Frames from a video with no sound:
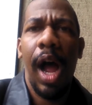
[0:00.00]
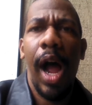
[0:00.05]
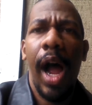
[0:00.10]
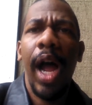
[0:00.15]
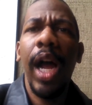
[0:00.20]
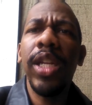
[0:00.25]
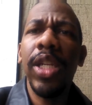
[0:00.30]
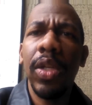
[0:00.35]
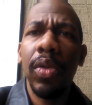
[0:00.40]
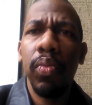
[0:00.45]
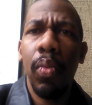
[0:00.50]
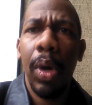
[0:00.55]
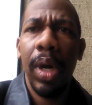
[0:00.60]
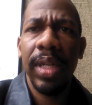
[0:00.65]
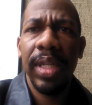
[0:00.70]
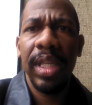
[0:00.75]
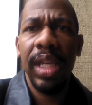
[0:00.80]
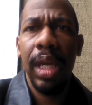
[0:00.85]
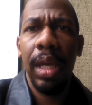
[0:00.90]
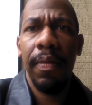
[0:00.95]
I just
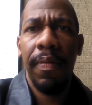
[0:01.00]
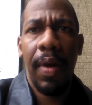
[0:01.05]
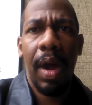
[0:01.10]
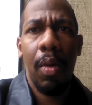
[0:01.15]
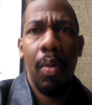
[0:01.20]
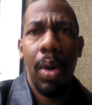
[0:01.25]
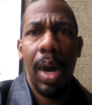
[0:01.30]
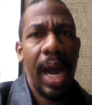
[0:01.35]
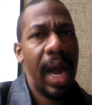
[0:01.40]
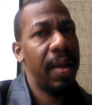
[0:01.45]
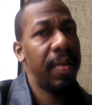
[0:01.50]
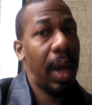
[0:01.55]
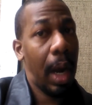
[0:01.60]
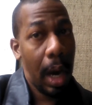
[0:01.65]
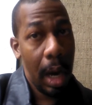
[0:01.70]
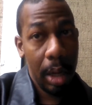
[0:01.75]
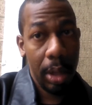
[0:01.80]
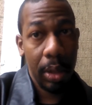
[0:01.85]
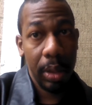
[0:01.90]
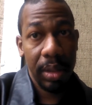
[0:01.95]
want to see if I want to have the
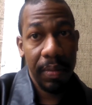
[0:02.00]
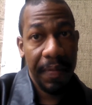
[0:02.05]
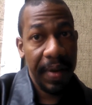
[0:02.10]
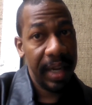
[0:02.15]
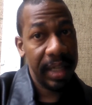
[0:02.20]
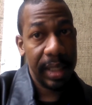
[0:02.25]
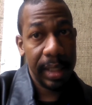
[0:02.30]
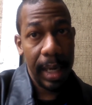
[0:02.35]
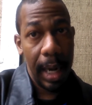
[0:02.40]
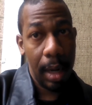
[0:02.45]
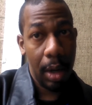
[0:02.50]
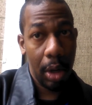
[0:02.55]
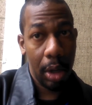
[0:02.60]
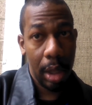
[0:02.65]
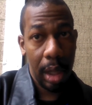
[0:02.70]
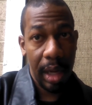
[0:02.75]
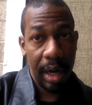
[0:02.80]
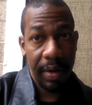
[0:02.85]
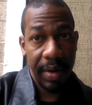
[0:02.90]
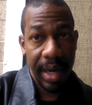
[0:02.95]
honor to face Tyler
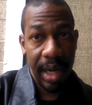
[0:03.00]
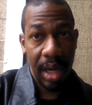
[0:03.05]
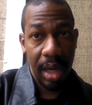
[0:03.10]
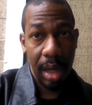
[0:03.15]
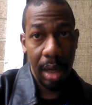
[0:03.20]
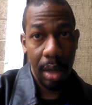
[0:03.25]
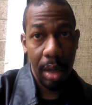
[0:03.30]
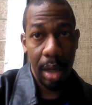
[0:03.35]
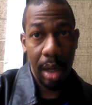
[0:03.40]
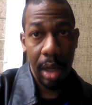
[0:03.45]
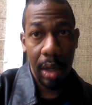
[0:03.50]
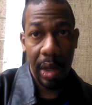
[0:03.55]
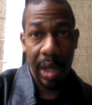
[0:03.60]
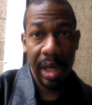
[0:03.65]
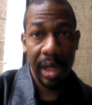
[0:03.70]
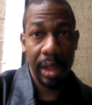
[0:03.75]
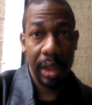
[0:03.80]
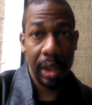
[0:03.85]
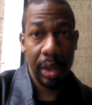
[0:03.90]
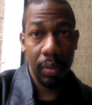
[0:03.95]
Clary
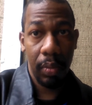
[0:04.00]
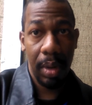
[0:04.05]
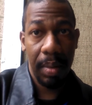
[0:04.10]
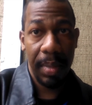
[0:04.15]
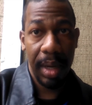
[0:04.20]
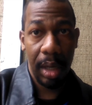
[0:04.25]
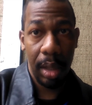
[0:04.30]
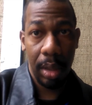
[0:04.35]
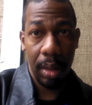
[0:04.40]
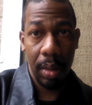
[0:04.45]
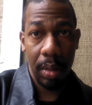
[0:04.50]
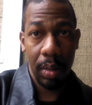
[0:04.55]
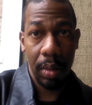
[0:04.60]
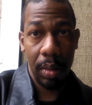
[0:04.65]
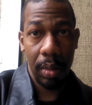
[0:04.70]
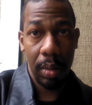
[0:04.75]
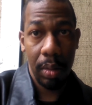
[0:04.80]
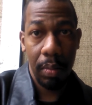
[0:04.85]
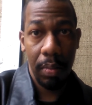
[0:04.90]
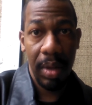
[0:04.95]
in swimming
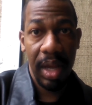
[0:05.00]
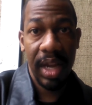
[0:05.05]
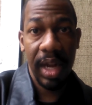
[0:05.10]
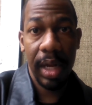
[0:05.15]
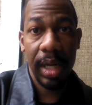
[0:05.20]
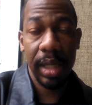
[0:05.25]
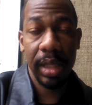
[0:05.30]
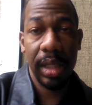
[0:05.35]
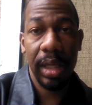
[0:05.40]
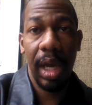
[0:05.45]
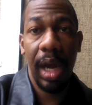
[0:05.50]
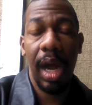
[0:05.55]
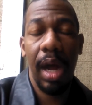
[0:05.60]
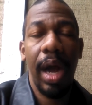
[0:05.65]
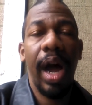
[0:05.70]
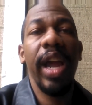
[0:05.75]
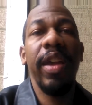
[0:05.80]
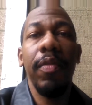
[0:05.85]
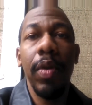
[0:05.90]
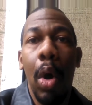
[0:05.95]
because
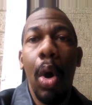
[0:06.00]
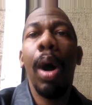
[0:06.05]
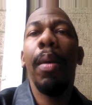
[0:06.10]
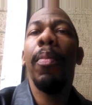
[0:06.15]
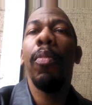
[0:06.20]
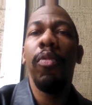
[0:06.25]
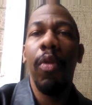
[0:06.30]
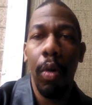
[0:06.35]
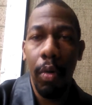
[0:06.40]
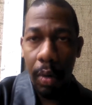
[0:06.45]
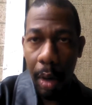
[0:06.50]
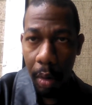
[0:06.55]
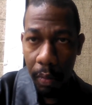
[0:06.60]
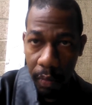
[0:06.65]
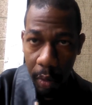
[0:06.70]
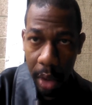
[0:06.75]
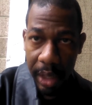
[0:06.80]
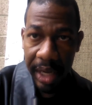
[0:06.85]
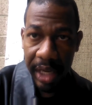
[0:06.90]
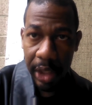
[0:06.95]
uh, even though I'm a
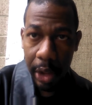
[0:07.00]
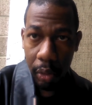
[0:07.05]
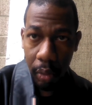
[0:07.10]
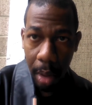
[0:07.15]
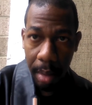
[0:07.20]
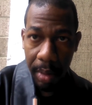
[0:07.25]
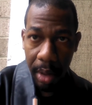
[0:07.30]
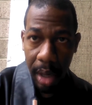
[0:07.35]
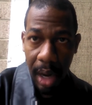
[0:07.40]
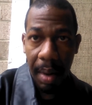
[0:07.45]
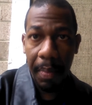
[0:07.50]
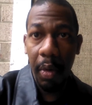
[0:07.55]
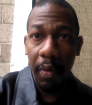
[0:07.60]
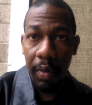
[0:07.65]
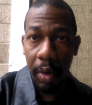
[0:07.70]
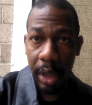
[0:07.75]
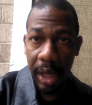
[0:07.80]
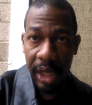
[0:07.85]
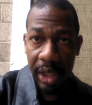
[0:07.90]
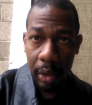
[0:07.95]
rookie swimmer, I'm a
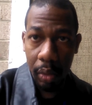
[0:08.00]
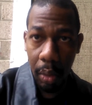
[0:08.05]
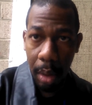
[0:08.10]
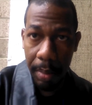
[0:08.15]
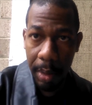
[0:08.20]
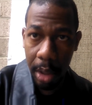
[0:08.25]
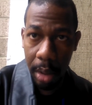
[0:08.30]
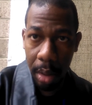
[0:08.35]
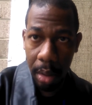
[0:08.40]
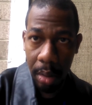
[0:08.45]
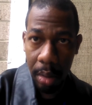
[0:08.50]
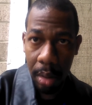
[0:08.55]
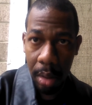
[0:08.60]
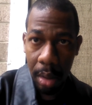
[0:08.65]
rookie swimmer.